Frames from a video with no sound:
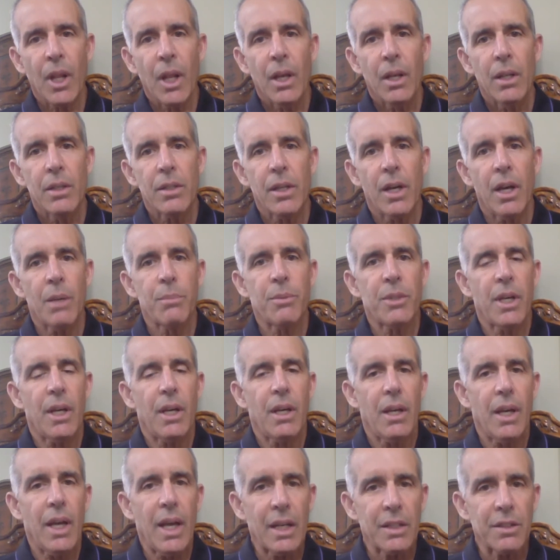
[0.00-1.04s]
times
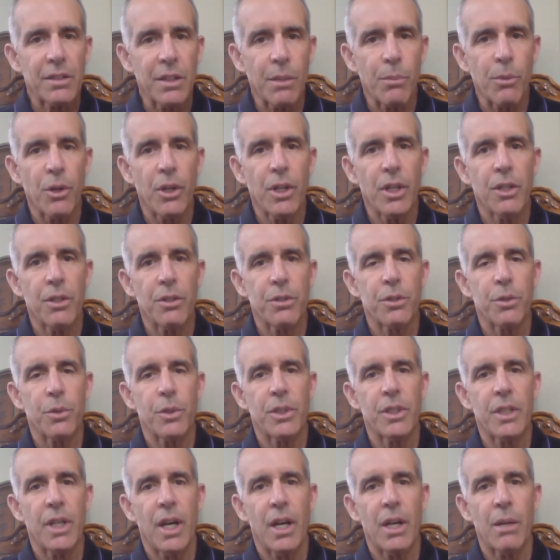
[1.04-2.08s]
X number of years to
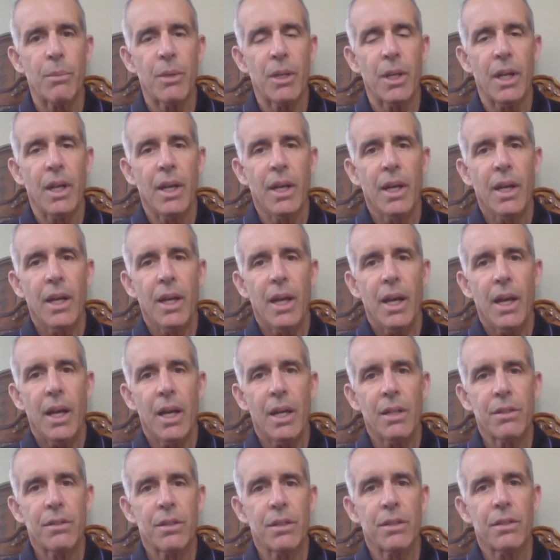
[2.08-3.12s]
retirement?
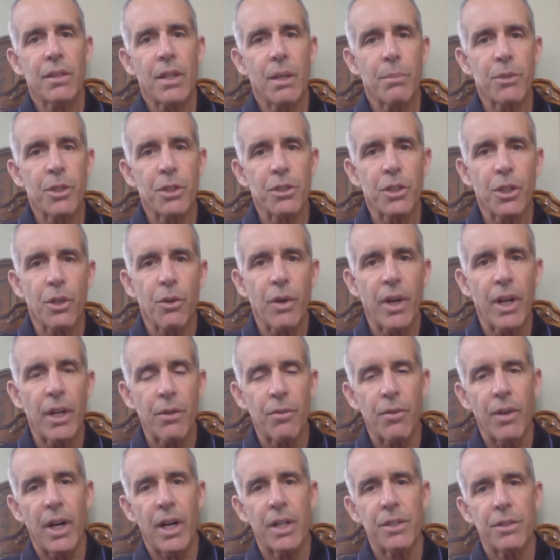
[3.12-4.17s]
And since I'm such a great
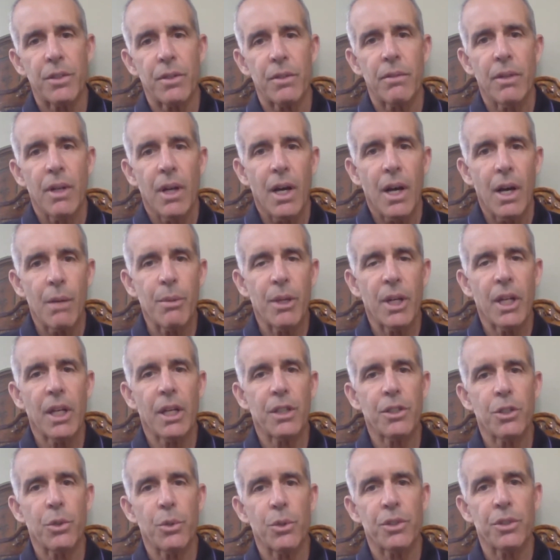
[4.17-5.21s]
advisor, I'm going to
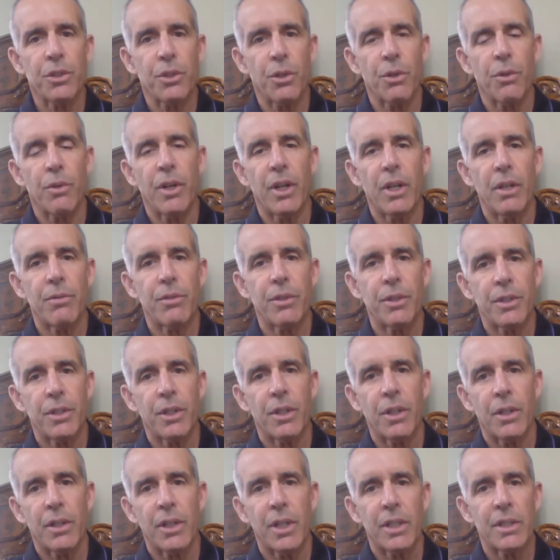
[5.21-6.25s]
get you a certain rate of
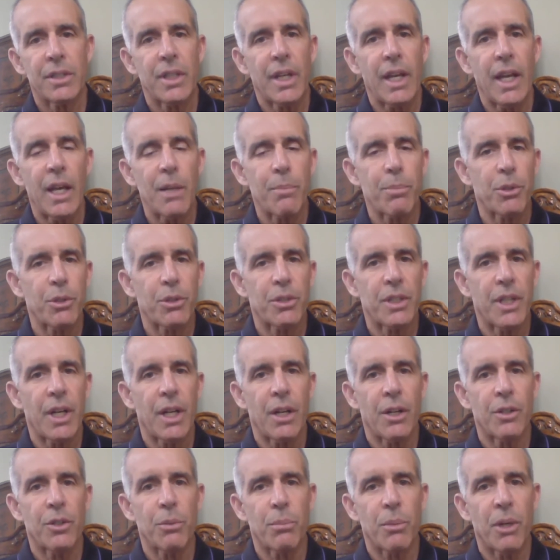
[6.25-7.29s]
return, let's say 8%
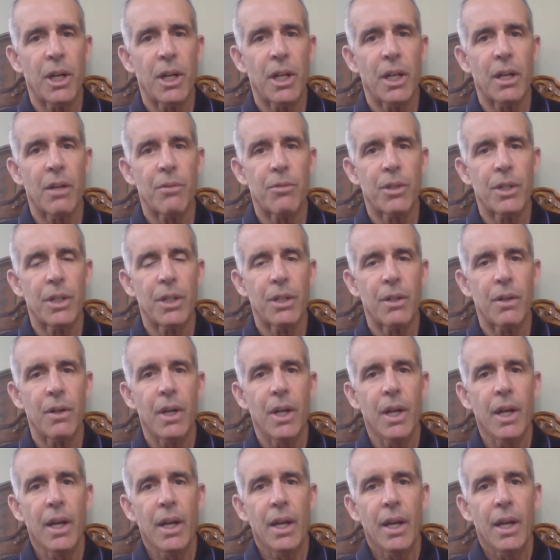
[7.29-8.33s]
on your money every year.
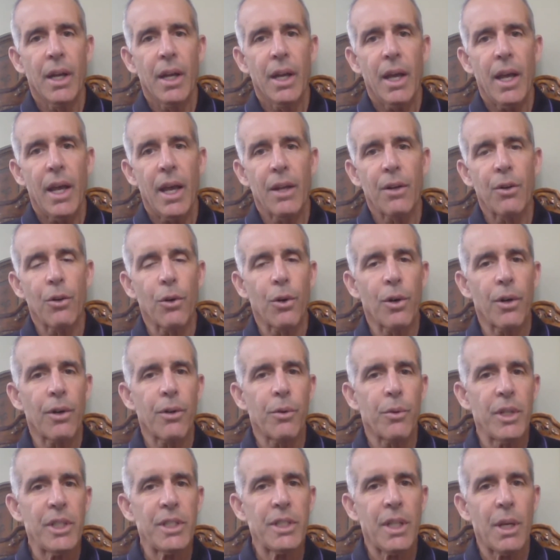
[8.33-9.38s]
And in order to
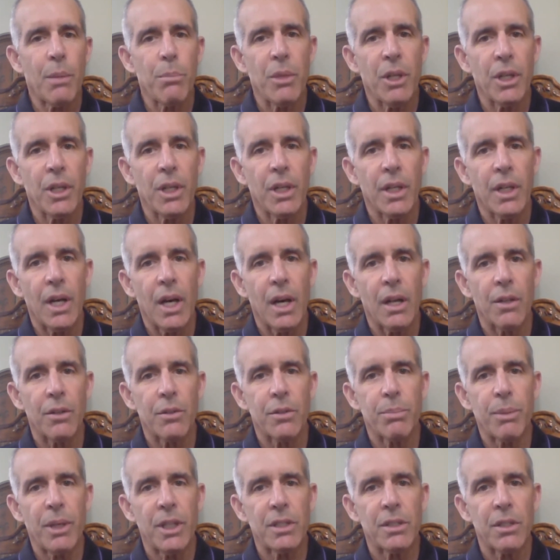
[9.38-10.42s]
reach that $1 million,
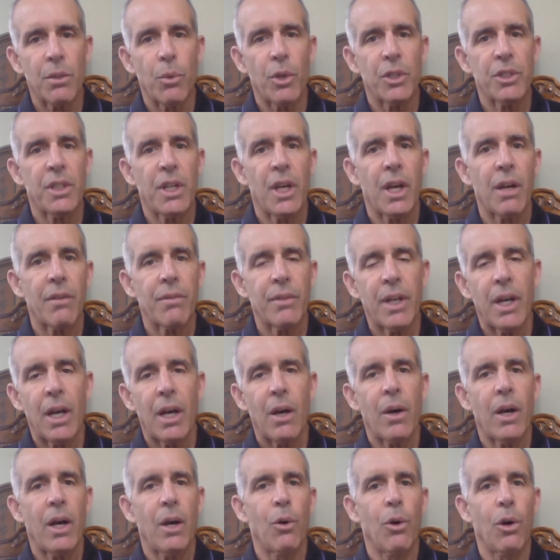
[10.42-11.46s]
based on what you have now,
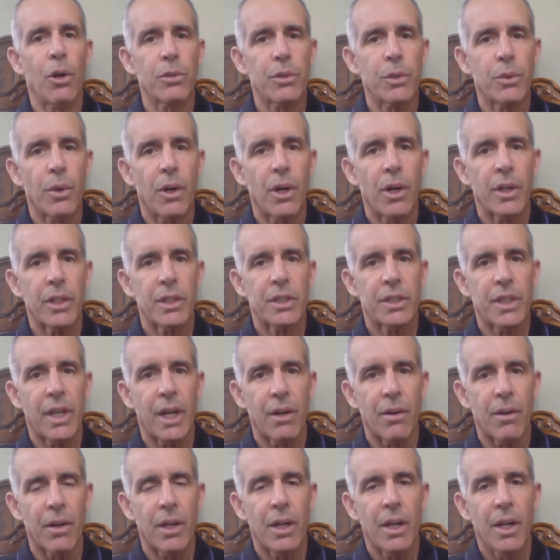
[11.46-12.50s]
how old you are,
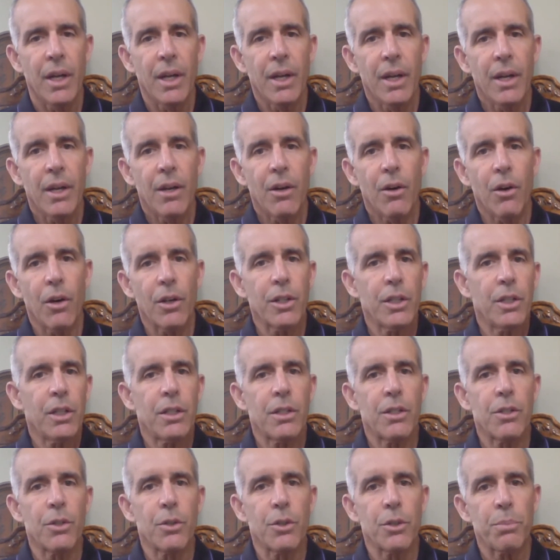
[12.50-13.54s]
etc., all you need to
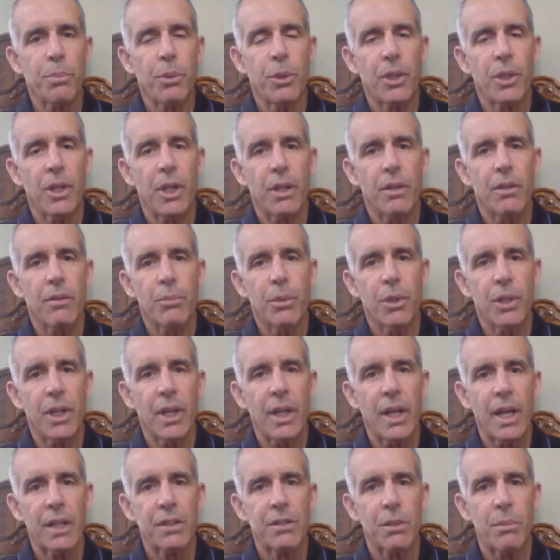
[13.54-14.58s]
do is put in
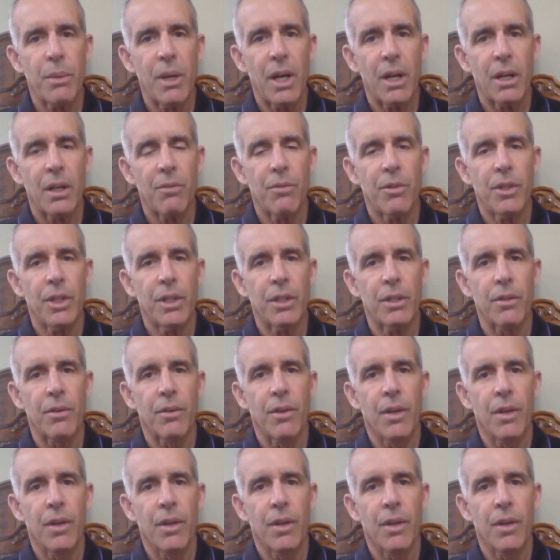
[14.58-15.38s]
X amount every year.